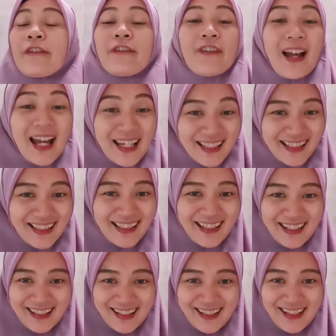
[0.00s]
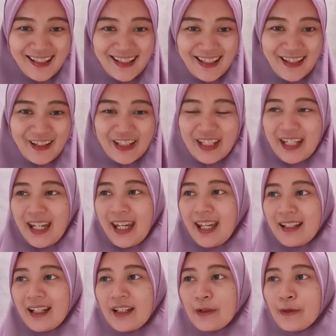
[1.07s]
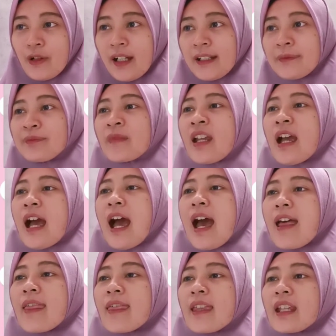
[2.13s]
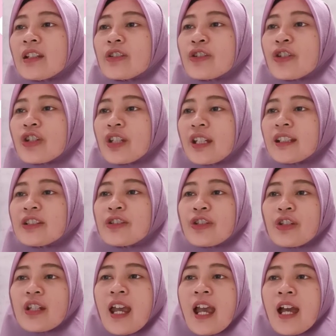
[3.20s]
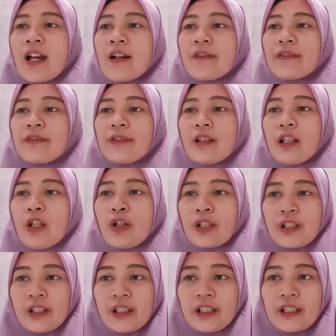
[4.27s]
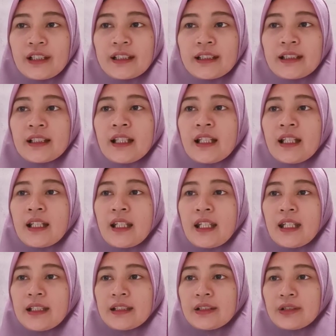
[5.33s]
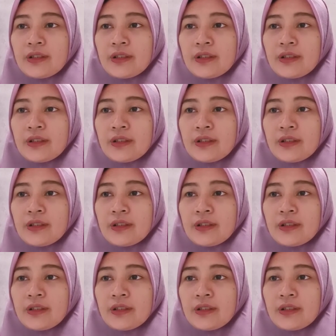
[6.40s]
Finally, another one. I think students should have lockers. I